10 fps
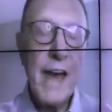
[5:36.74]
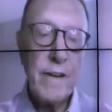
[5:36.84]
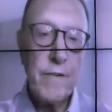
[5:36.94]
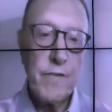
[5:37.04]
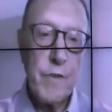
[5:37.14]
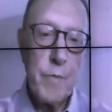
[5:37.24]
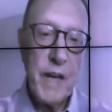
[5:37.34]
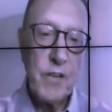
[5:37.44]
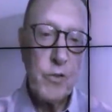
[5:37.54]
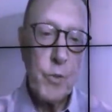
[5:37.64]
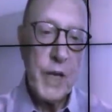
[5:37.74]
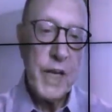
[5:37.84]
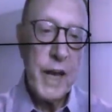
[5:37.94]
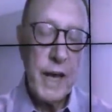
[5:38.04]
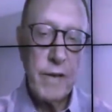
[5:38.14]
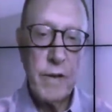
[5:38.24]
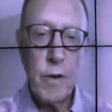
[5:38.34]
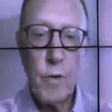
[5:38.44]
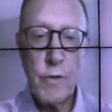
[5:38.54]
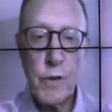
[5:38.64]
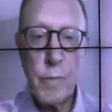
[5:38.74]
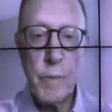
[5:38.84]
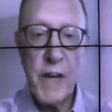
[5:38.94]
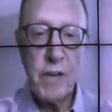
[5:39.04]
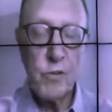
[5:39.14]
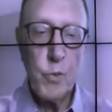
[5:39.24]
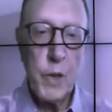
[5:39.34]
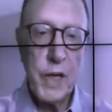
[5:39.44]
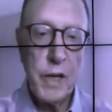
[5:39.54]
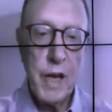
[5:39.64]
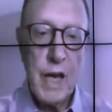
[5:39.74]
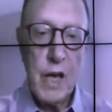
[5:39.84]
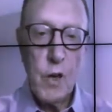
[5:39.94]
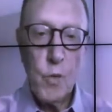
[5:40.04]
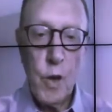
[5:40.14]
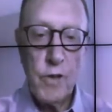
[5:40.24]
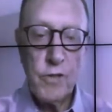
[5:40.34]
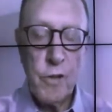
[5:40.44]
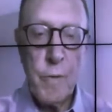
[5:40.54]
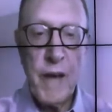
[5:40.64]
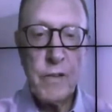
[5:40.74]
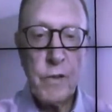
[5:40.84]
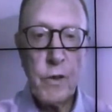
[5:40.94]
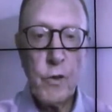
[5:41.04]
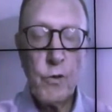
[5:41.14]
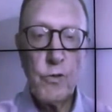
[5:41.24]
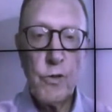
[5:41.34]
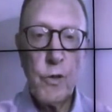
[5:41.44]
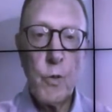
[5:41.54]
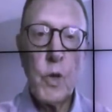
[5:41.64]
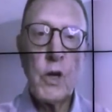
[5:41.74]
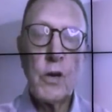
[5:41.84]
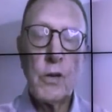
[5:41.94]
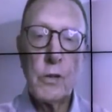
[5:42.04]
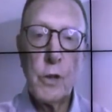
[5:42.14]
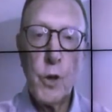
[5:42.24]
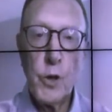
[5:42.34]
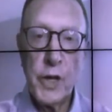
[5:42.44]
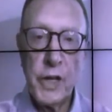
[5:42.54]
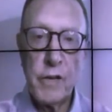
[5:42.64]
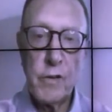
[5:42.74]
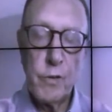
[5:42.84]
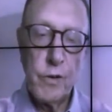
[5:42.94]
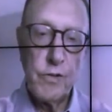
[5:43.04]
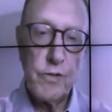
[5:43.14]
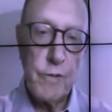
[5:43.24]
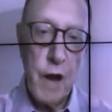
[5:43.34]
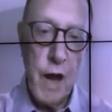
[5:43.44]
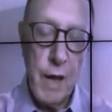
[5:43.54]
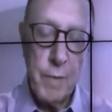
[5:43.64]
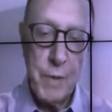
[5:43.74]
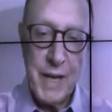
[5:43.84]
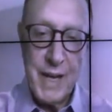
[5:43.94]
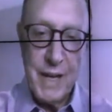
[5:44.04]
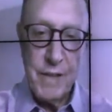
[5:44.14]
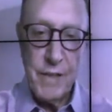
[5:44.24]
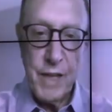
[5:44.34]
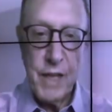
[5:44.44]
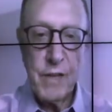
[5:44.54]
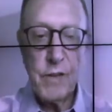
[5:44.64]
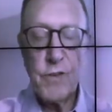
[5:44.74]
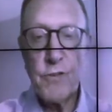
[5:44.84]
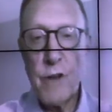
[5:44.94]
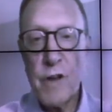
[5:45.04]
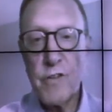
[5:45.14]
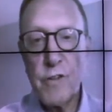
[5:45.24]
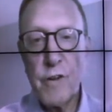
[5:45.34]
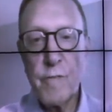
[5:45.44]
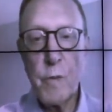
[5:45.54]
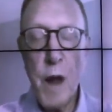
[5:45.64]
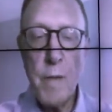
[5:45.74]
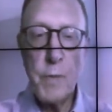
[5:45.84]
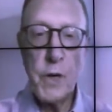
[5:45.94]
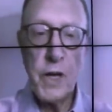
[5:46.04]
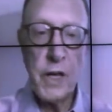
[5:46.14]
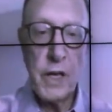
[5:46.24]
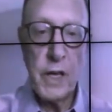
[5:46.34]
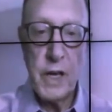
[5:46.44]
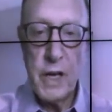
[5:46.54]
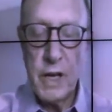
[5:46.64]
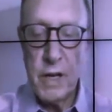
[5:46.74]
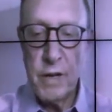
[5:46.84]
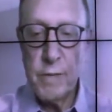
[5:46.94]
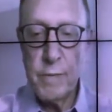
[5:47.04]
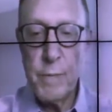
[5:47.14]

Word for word: active debates we had over the past week was about the use of the word looting to describe the destruction of property uh,